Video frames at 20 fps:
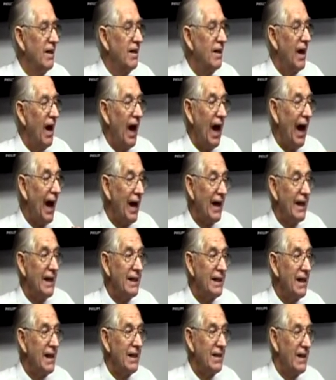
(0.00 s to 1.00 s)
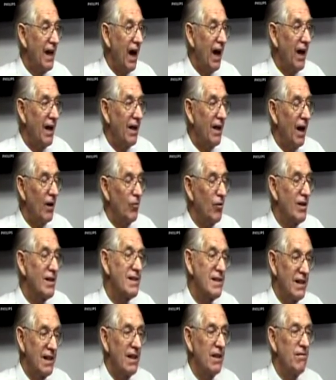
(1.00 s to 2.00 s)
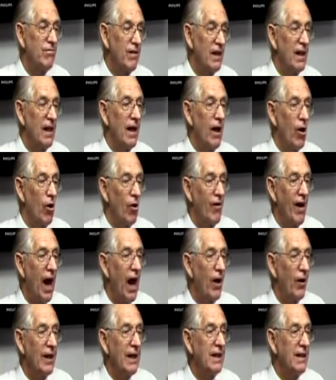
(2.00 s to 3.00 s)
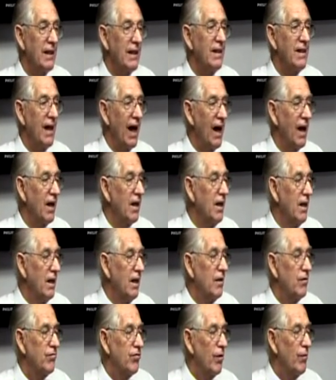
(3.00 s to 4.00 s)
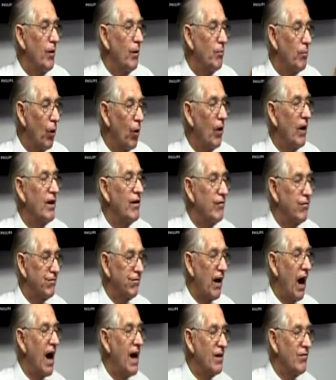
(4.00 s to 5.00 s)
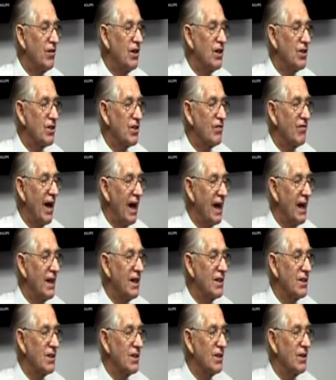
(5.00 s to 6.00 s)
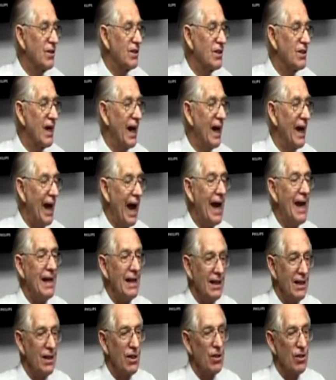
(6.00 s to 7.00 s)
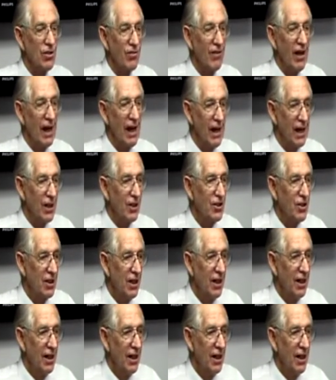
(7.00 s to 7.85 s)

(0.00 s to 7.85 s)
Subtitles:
Now, how he did that, I want to see the video of how he did that from a boy of 5 years of age to, say, 8 years of age.